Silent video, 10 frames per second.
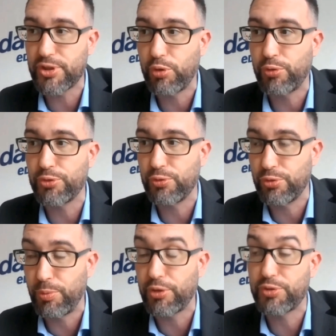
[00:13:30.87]
small
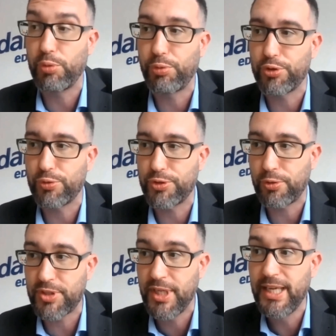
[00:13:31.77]
consumer, small
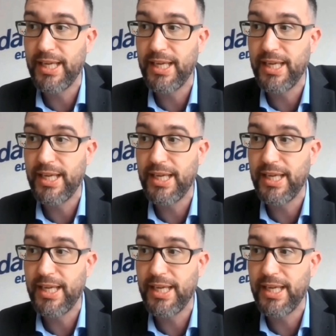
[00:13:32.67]
producers,